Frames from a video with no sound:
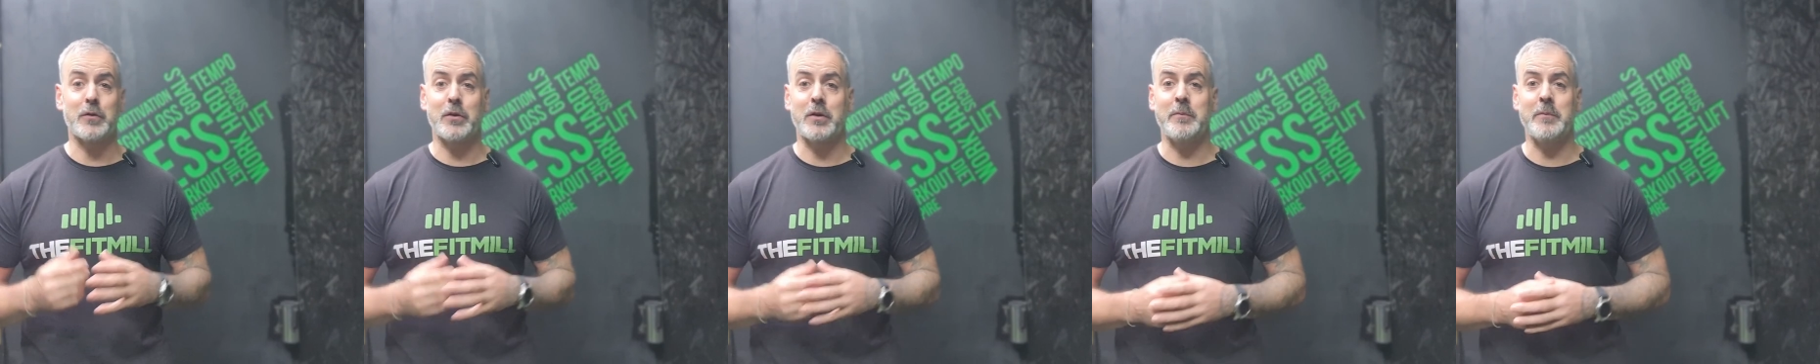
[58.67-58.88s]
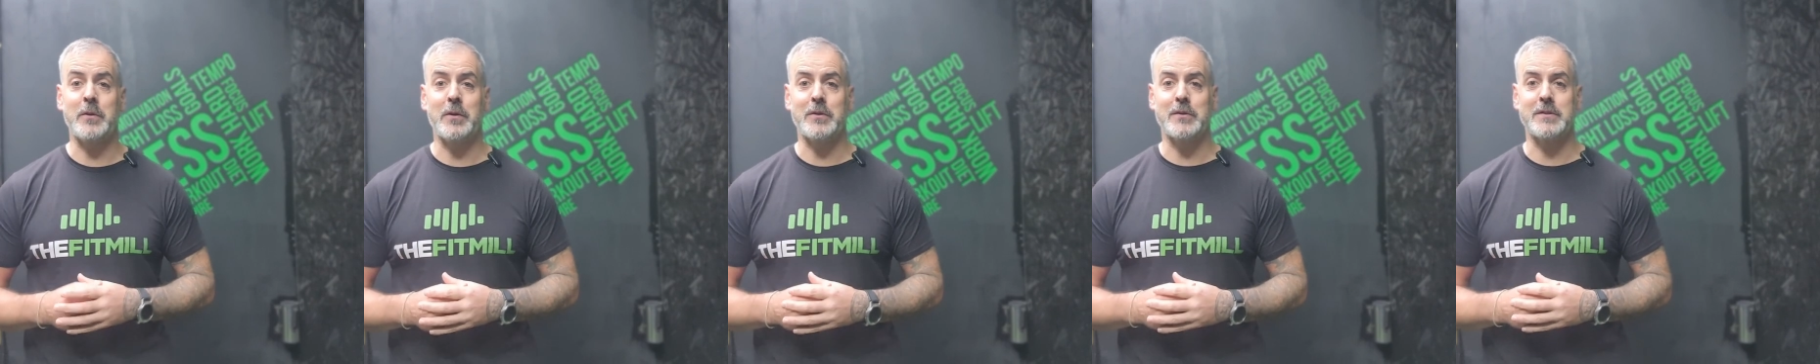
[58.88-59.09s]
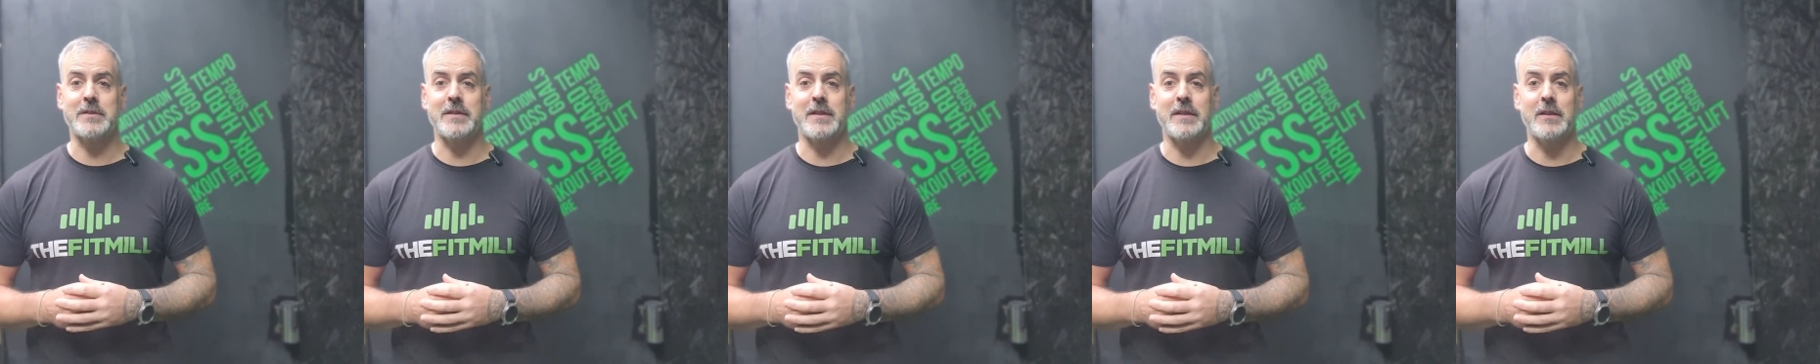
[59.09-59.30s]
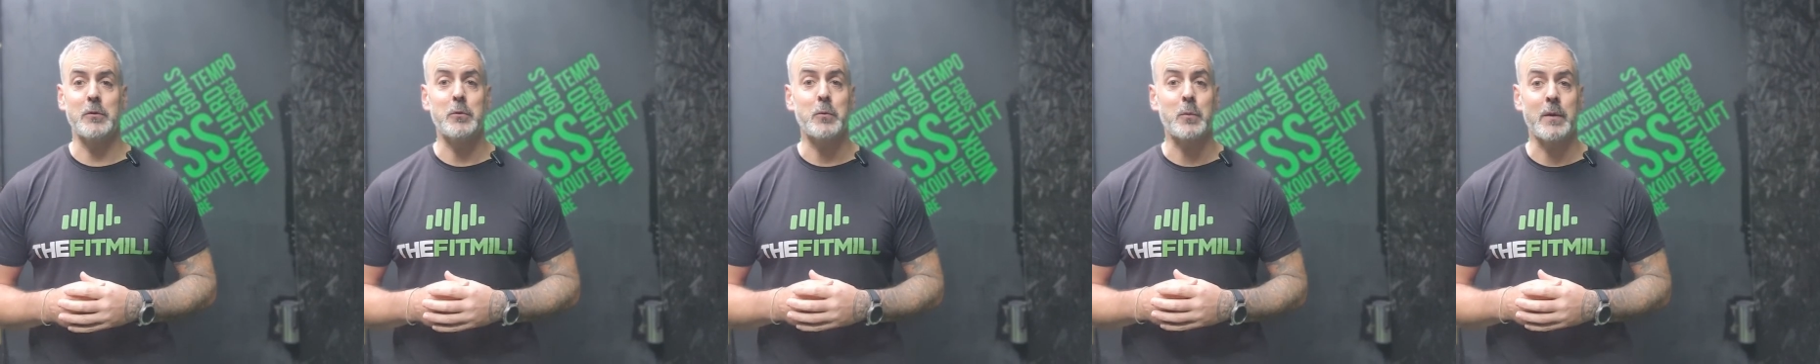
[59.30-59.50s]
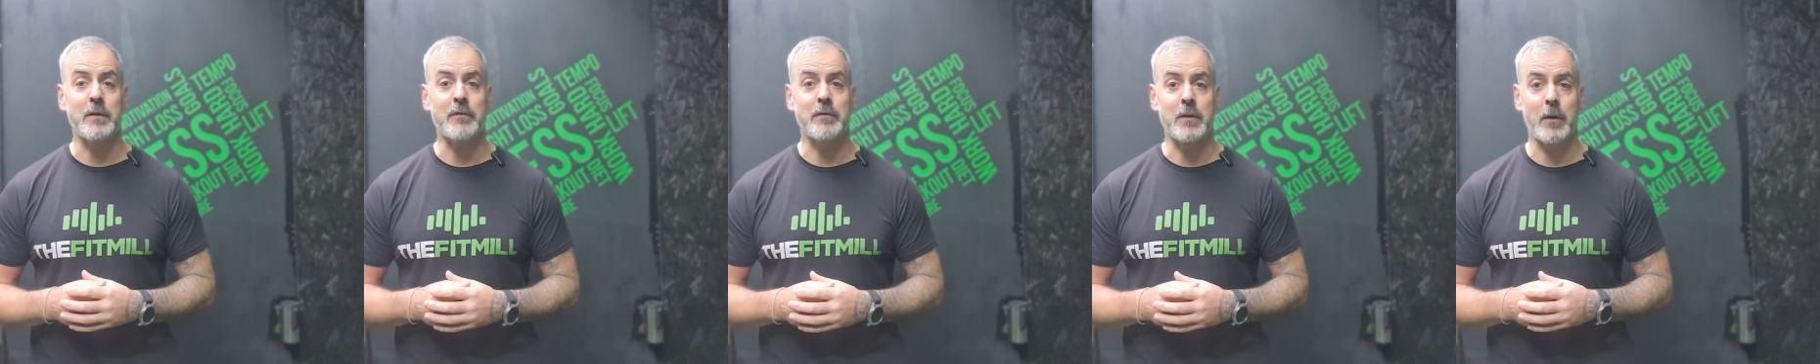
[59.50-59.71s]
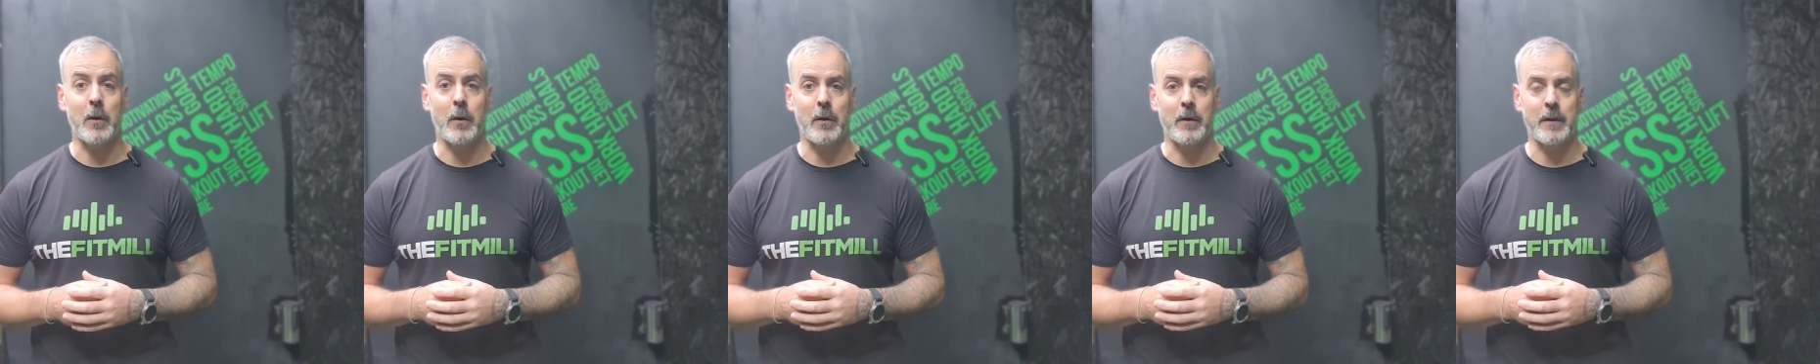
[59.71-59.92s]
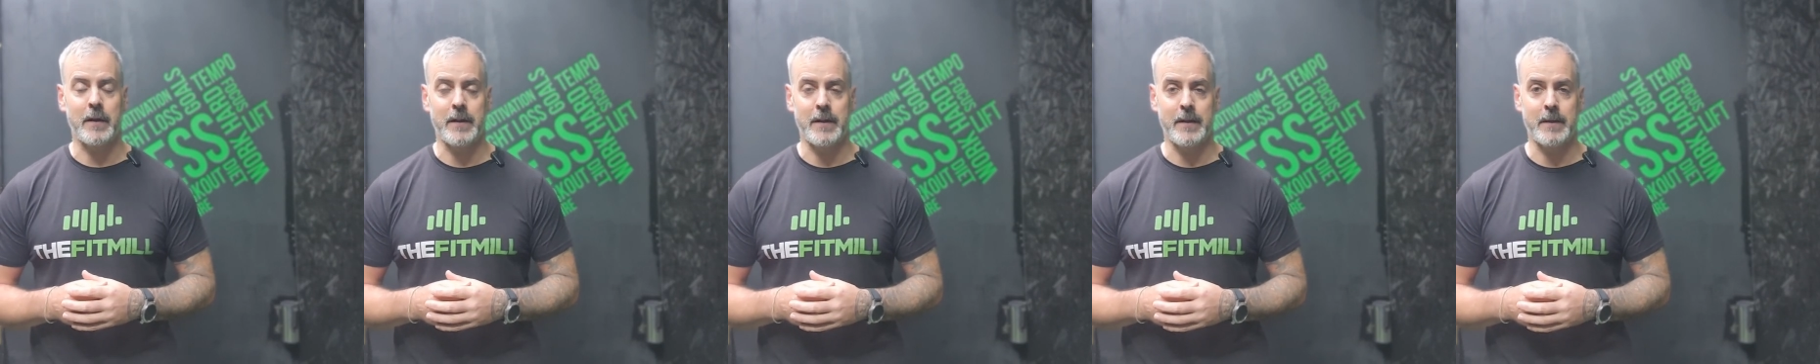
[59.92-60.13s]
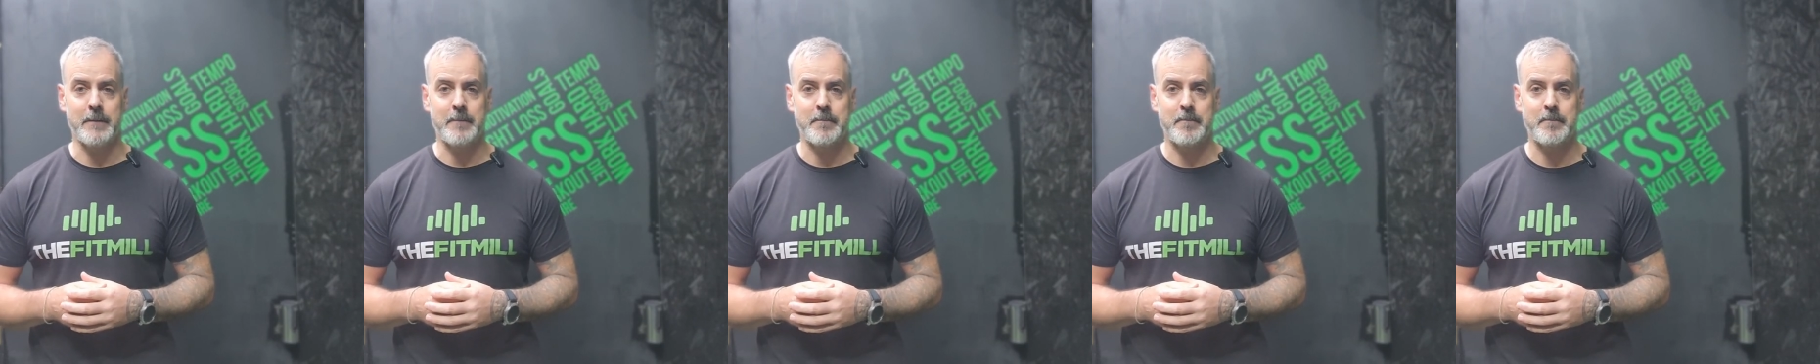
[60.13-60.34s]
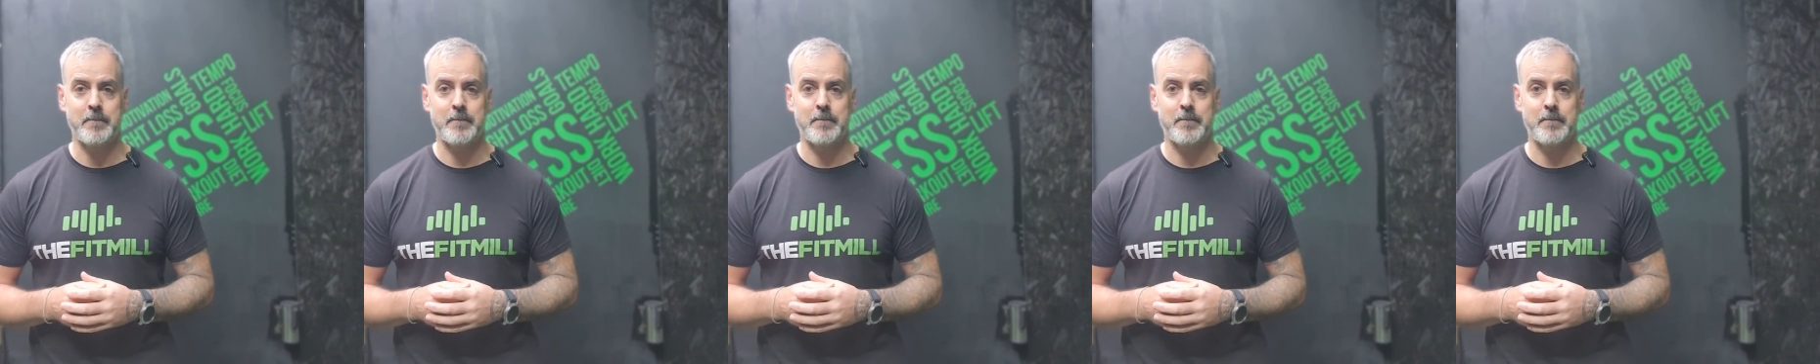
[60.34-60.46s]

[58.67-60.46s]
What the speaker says: community that we've got here.